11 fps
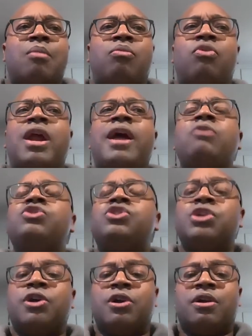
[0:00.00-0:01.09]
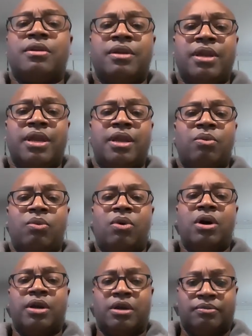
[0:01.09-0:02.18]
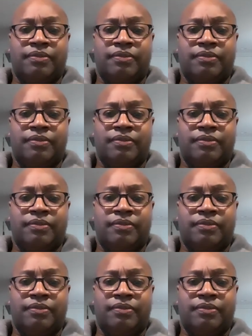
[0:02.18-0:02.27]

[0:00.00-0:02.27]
brown sugar and water